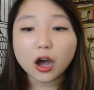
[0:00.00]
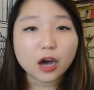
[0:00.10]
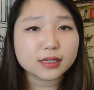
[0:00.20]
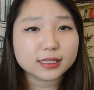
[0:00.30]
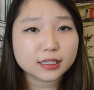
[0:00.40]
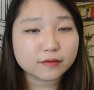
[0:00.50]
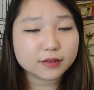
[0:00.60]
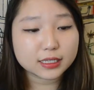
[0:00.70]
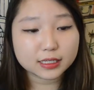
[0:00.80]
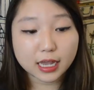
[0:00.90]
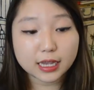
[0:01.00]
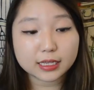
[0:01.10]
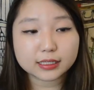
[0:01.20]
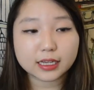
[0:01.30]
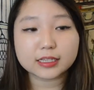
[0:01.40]
all that stuff these
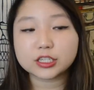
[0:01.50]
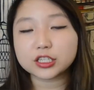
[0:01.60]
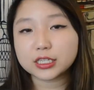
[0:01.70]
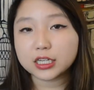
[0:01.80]
days it's just